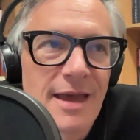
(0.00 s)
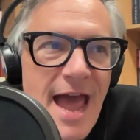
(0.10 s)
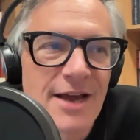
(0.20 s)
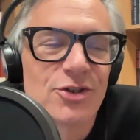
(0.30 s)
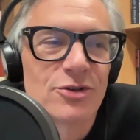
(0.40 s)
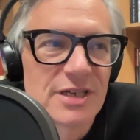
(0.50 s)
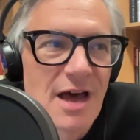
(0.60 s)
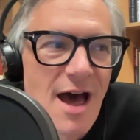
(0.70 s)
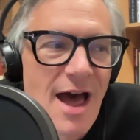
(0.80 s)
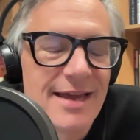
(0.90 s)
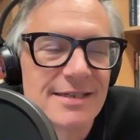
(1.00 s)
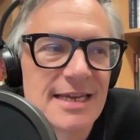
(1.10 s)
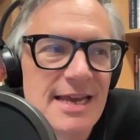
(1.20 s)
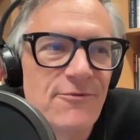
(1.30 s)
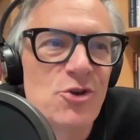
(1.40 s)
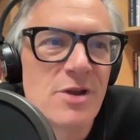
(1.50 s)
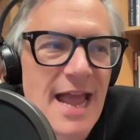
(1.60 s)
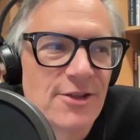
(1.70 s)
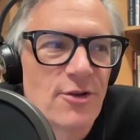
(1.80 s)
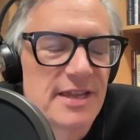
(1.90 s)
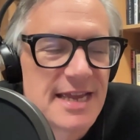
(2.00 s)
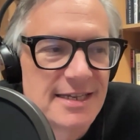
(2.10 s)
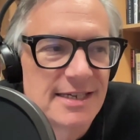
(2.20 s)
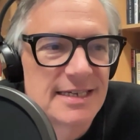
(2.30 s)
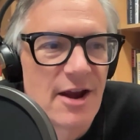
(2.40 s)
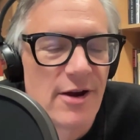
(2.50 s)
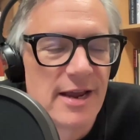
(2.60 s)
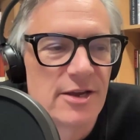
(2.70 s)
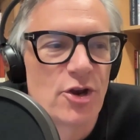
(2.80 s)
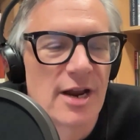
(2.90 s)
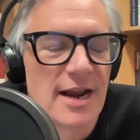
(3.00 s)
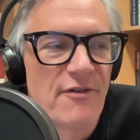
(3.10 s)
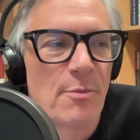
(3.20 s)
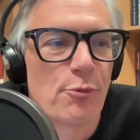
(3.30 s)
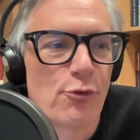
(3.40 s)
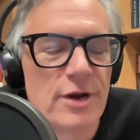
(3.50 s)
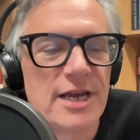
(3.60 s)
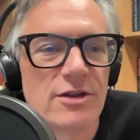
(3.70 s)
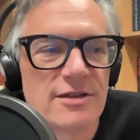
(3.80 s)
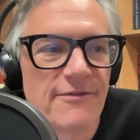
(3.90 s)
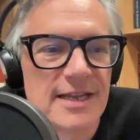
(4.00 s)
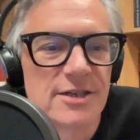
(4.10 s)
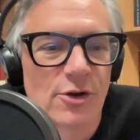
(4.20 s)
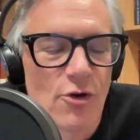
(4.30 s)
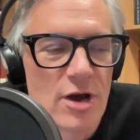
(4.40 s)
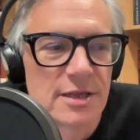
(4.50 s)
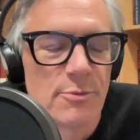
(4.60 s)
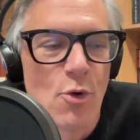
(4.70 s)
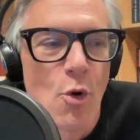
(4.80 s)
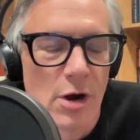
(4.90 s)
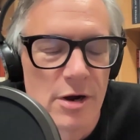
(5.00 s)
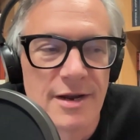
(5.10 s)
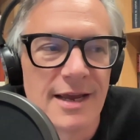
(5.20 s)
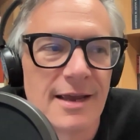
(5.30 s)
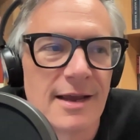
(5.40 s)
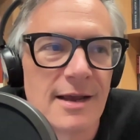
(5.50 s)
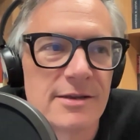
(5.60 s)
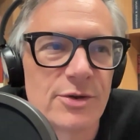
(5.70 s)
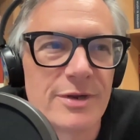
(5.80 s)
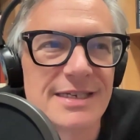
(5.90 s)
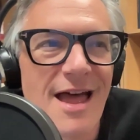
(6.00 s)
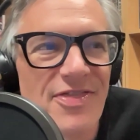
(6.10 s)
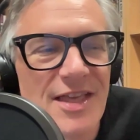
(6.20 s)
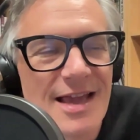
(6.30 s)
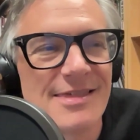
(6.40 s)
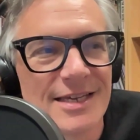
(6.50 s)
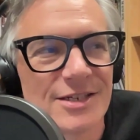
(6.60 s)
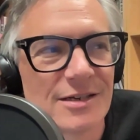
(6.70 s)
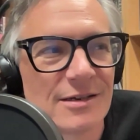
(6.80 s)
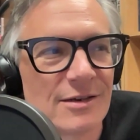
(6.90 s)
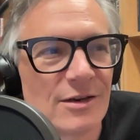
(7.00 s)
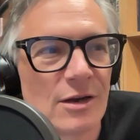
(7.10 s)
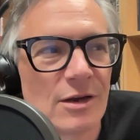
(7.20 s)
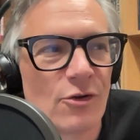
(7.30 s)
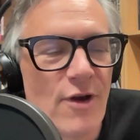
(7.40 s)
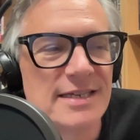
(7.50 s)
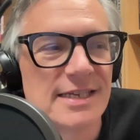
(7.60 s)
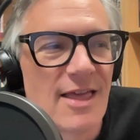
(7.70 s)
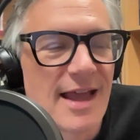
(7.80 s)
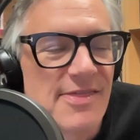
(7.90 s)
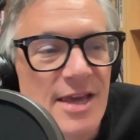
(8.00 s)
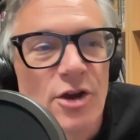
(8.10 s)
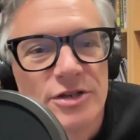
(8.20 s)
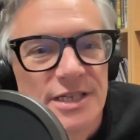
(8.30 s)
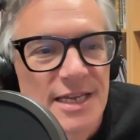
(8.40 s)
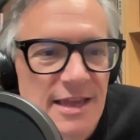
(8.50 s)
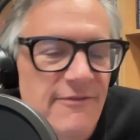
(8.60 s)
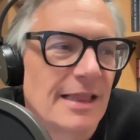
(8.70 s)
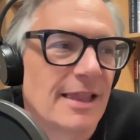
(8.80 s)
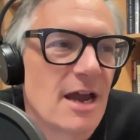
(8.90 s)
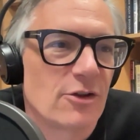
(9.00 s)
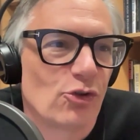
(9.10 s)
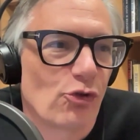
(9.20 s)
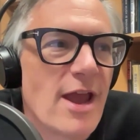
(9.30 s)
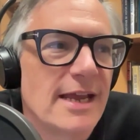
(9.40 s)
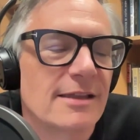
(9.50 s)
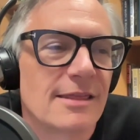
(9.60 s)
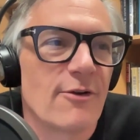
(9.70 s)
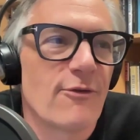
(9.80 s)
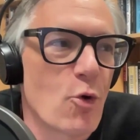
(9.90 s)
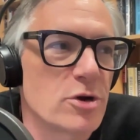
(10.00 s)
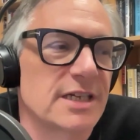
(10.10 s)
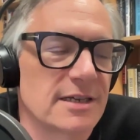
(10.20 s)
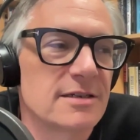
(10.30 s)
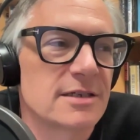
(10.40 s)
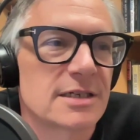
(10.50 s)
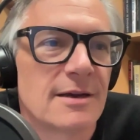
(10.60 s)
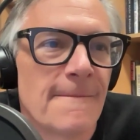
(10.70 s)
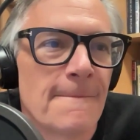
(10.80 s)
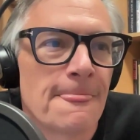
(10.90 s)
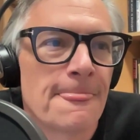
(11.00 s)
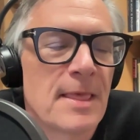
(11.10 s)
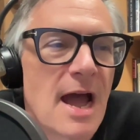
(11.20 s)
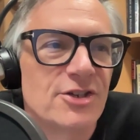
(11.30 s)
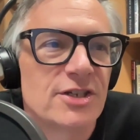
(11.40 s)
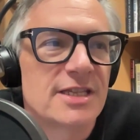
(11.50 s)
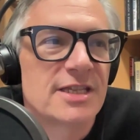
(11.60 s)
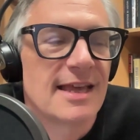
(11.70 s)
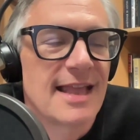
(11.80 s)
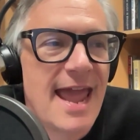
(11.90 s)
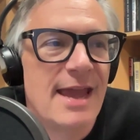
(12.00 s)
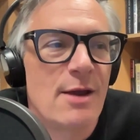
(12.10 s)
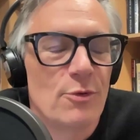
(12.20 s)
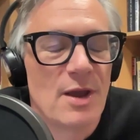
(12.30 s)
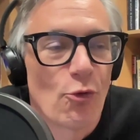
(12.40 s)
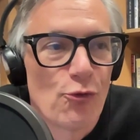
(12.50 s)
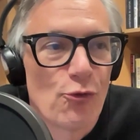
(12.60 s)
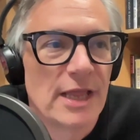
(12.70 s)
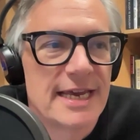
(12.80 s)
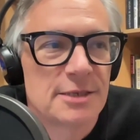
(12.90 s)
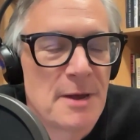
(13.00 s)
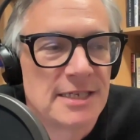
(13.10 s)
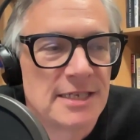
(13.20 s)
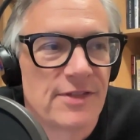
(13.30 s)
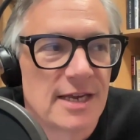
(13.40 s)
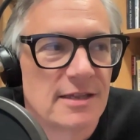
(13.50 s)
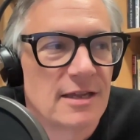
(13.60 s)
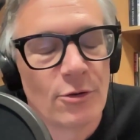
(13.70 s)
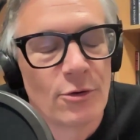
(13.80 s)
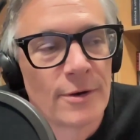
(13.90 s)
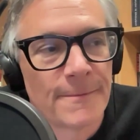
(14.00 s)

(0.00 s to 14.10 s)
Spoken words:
exercise, if you can handle the densest area, you're going to have a pretty good defense across the board. So it's not that I think it's crazy. Like, I think it could significantly attrite their forces. I just think that A, it would be a really expensive thing to do.